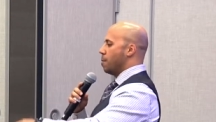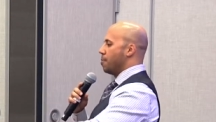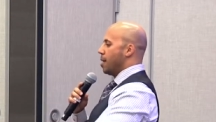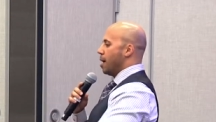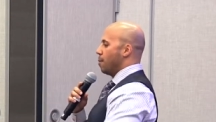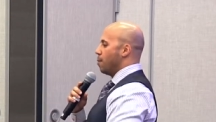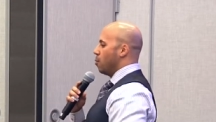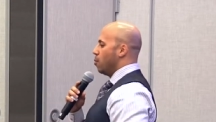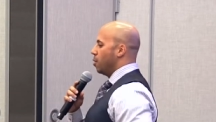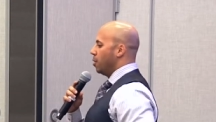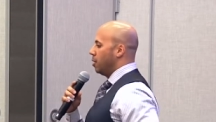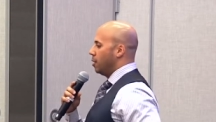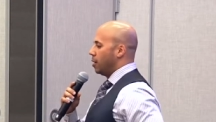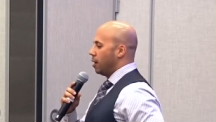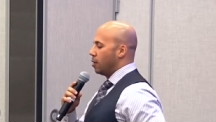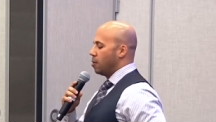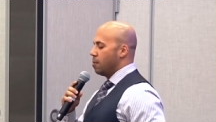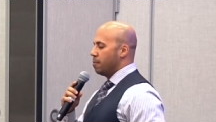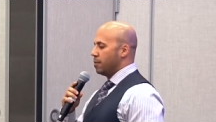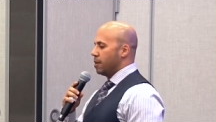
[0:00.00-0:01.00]
up that morning,
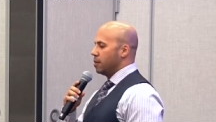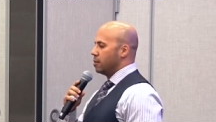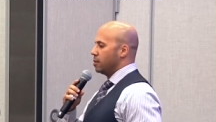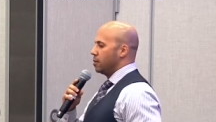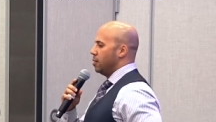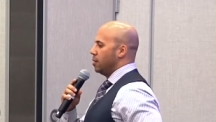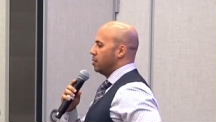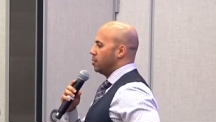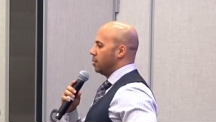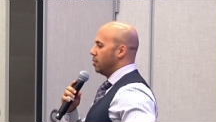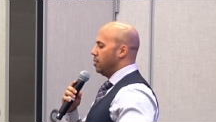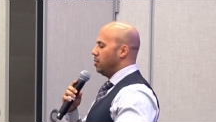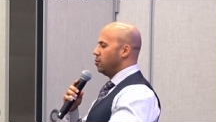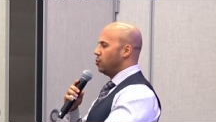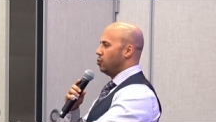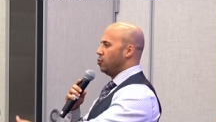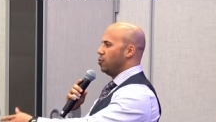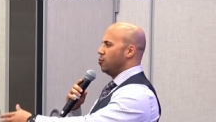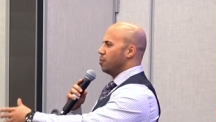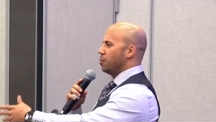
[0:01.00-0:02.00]
I come downstairs, and he's
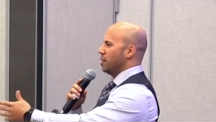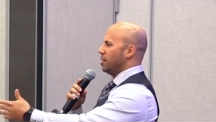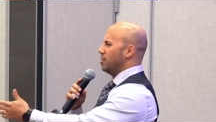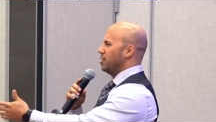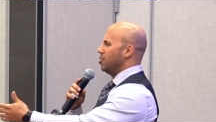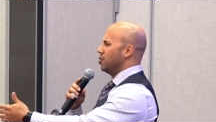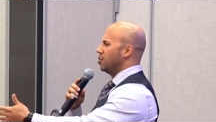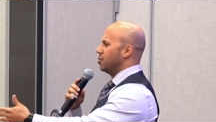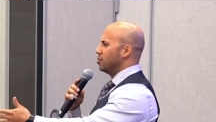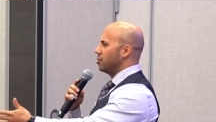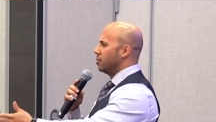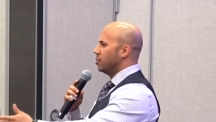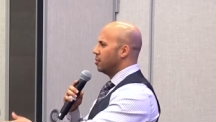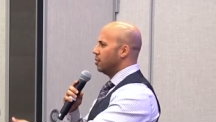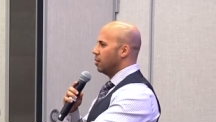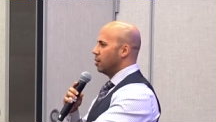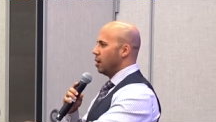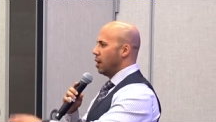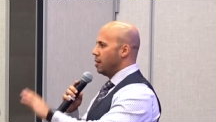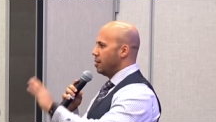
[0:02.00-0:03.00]
doing my
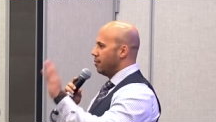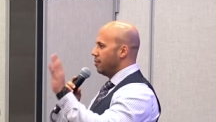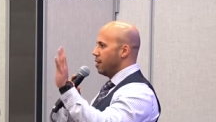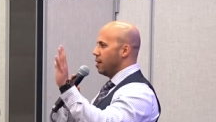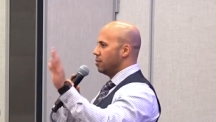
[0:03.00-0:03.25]
dishes. I never